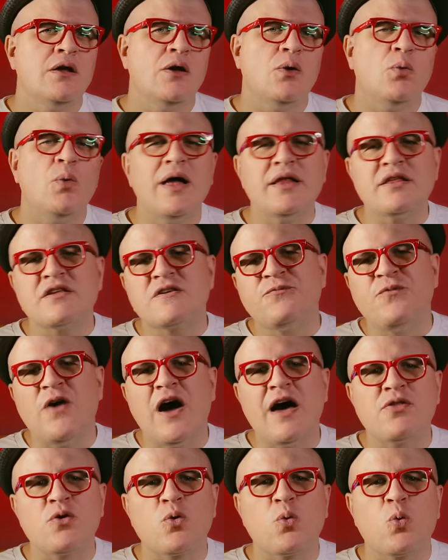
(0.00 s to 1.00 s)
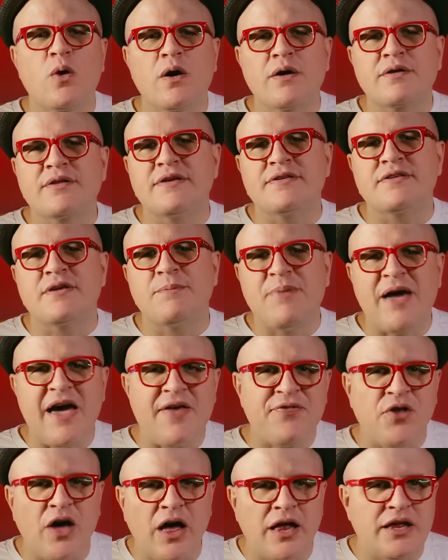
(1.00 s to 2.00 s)
while his father worked as a
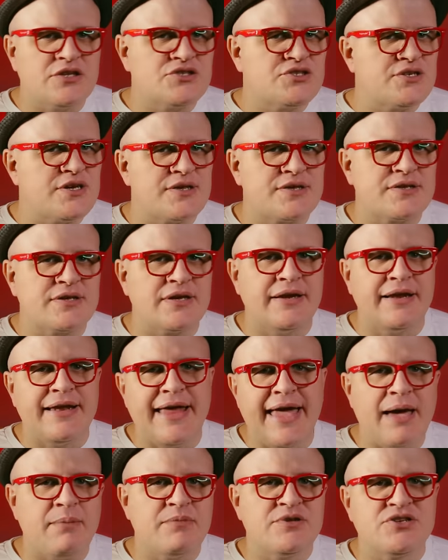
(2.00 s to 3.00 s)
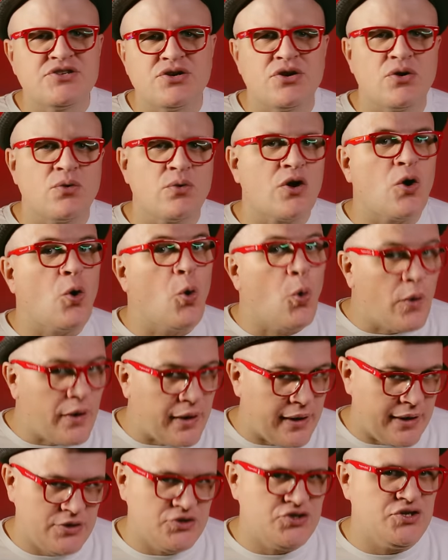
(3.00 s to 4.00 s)
pathologist and an amateur
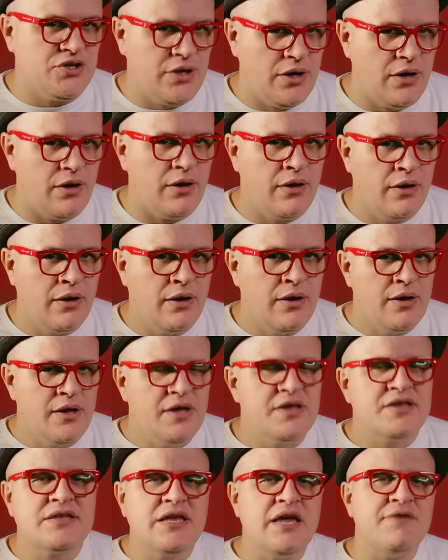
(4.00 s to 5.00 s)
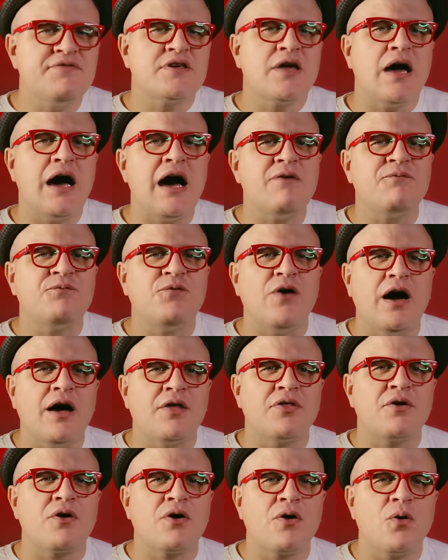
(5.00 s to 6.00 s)
recording engineer. Steve's
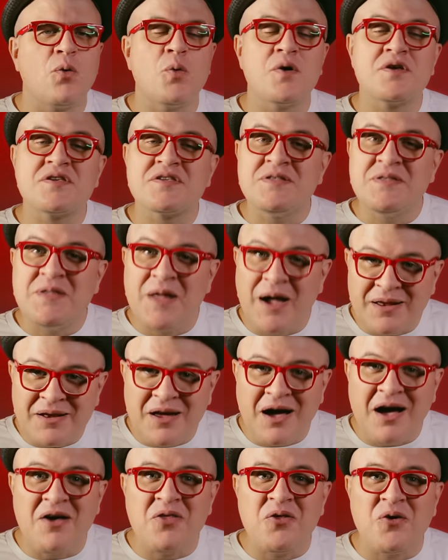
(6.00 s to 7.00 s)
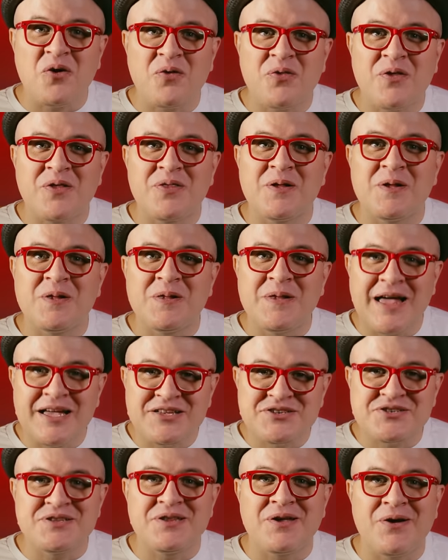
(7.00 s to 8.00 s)
godfather was none other than the
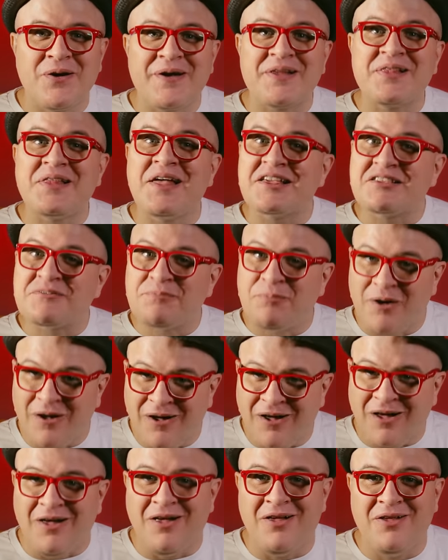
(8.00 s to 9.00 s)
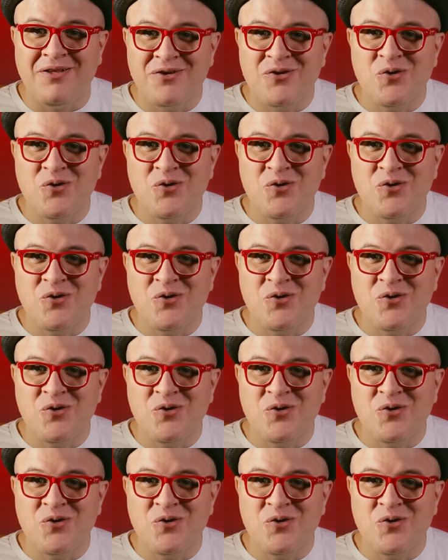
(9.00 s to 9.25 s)
legendary Les Paul,